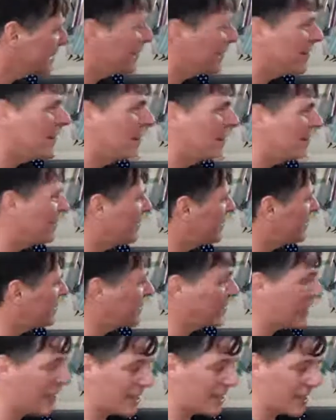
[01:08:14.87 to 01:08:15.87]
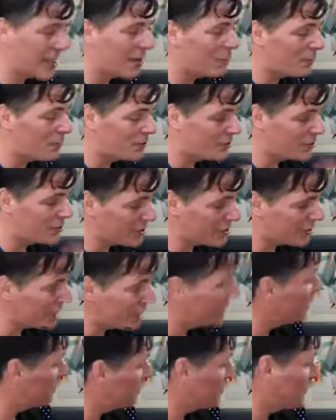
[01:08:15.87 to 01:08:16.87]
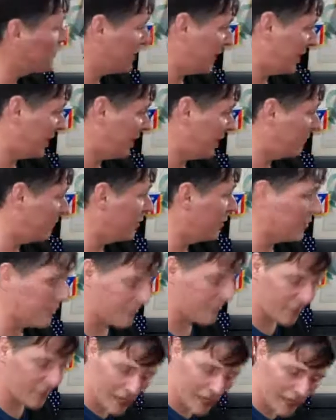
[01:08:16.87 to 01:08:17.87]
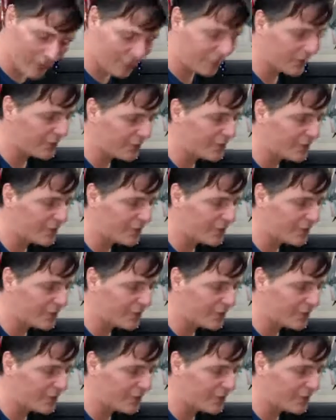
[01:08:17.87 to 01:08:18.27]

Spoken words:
Let's do it. And I want your help in that. Absolutely.